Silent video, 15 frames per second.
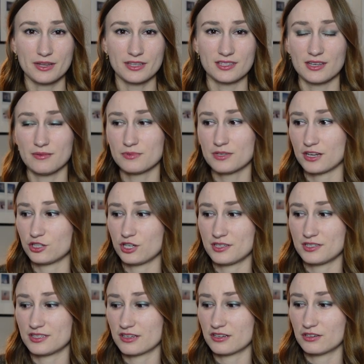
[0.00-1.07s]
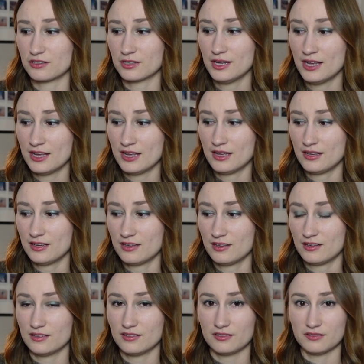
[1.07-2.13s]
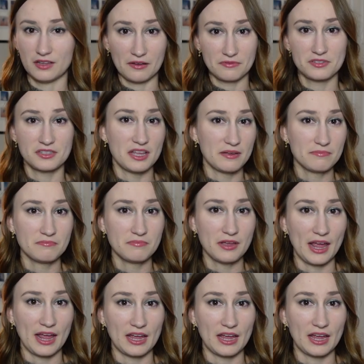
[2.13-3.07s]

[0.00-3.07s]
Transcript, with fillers: It seems that she still loves them